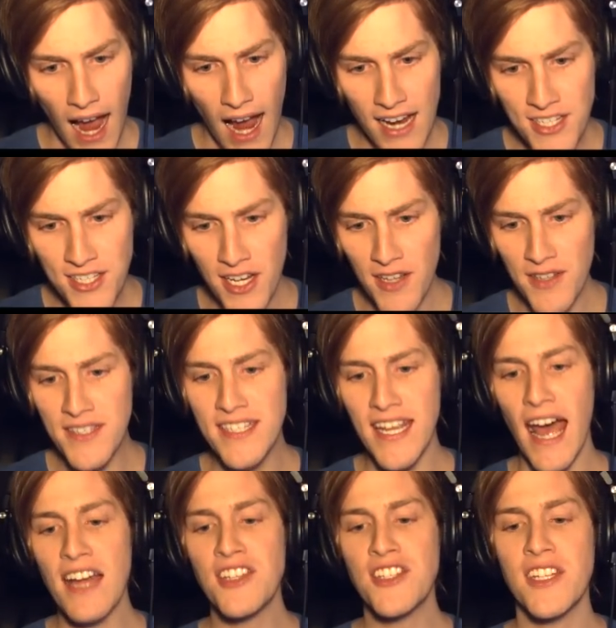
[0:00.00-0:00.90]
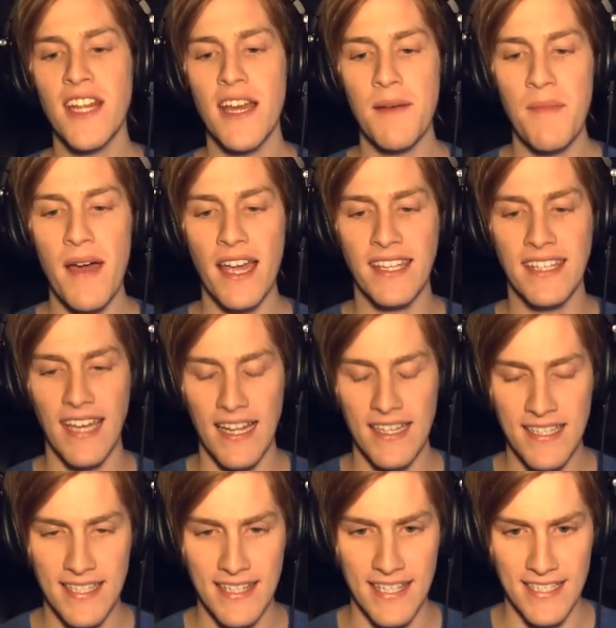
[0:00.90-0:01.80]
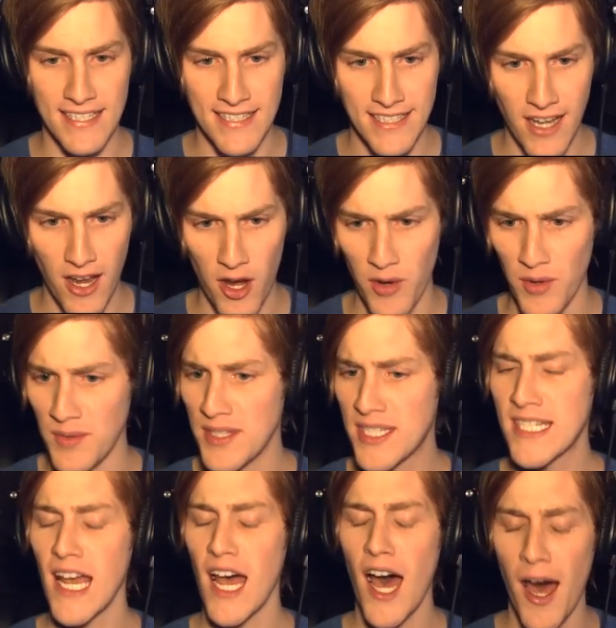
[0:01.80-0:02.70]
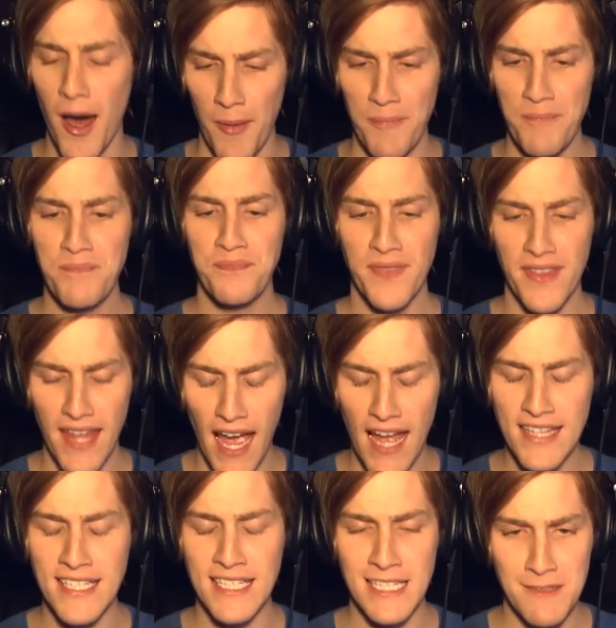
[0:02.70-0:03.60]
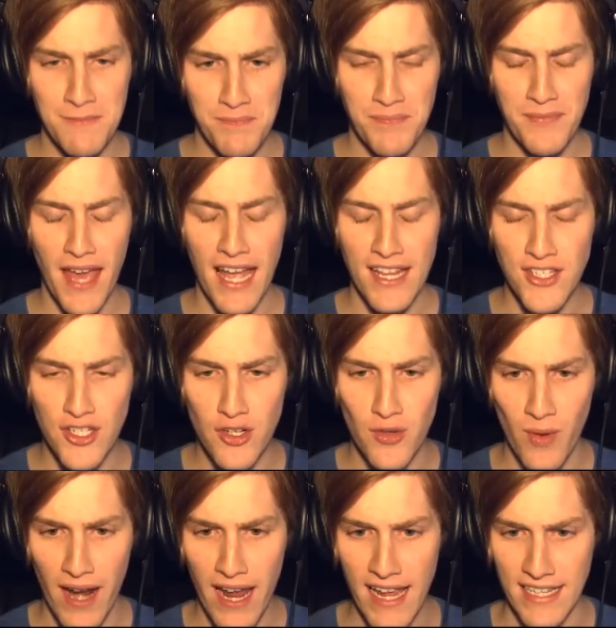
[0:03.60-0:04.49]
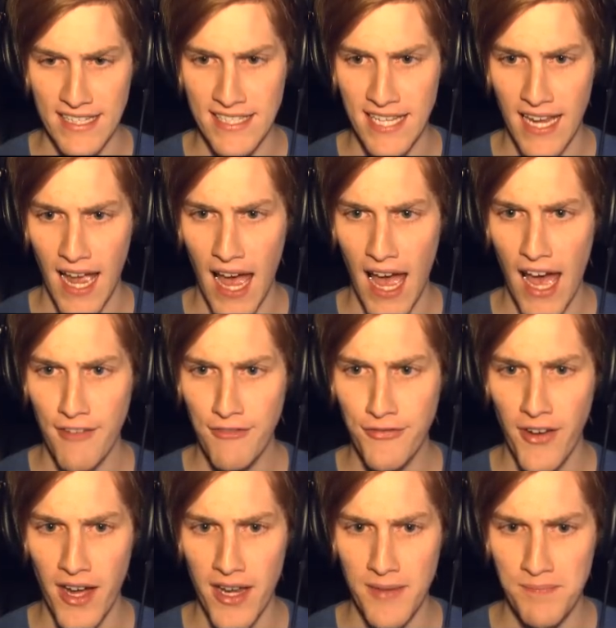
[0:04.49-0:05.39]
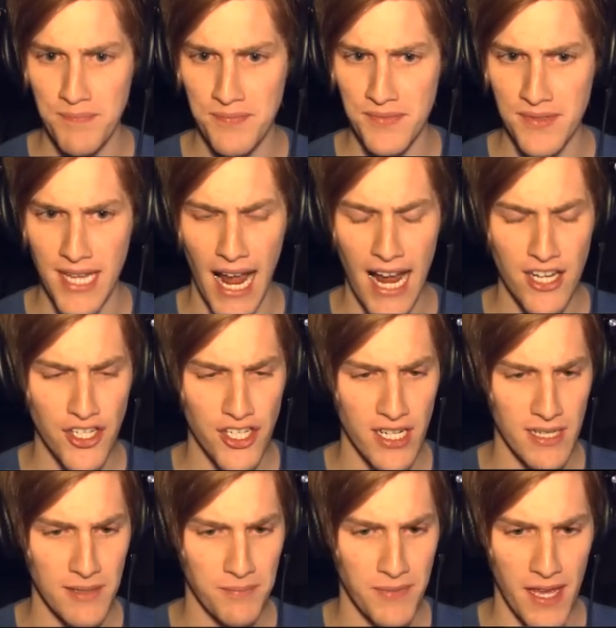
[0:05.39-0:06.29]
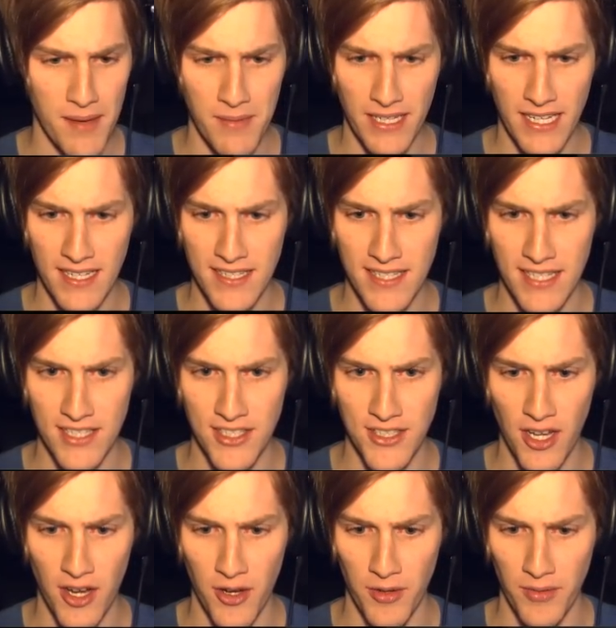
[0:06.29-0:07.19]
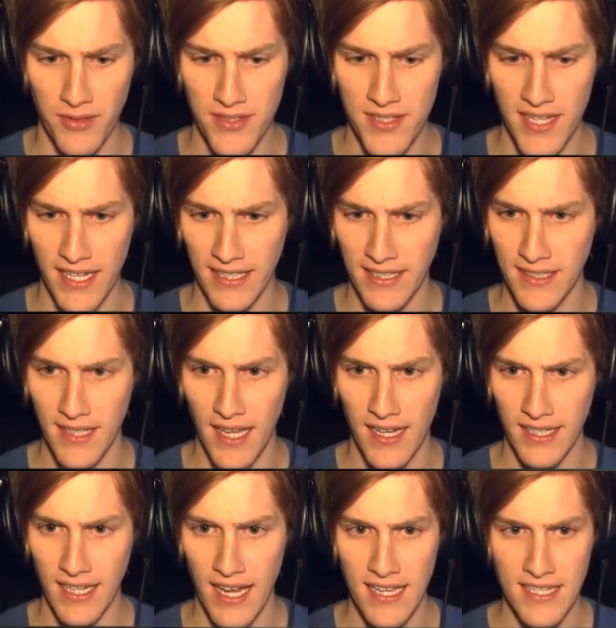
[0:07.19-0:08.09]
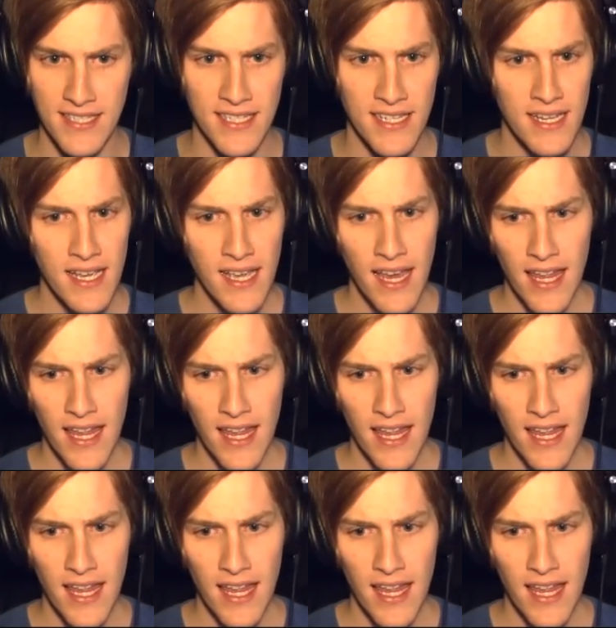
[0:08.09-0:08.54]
I shall dash them against the stones. Oh, that's, that's great. Uh, have fun dashing them against the stones, I, I guess.